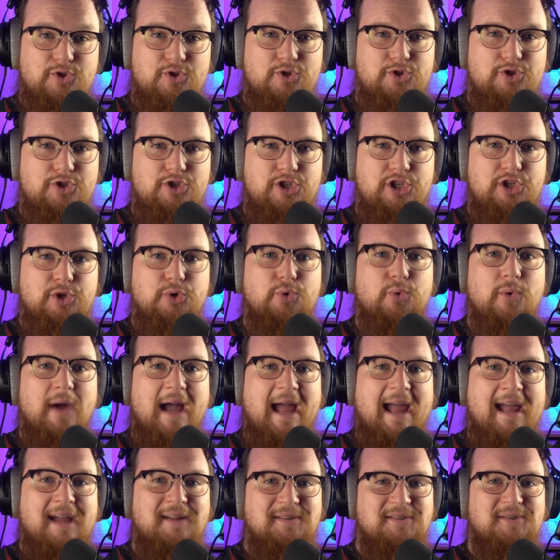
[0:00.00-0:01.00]
To
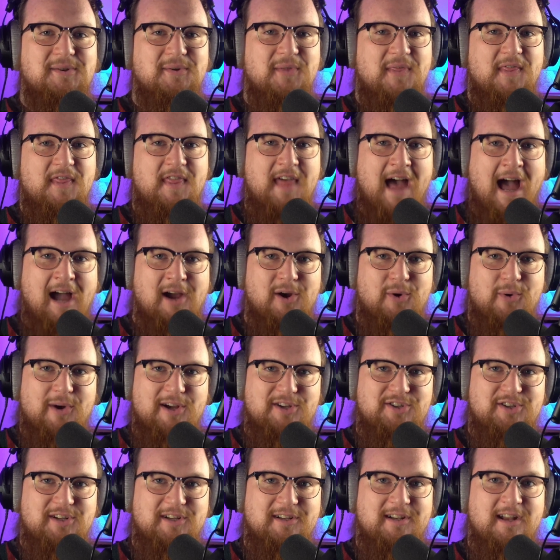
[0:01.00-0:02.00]
answer that
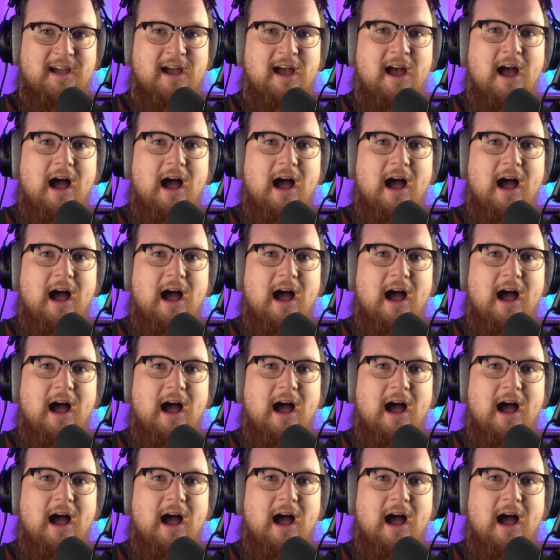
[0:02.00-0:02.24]
question,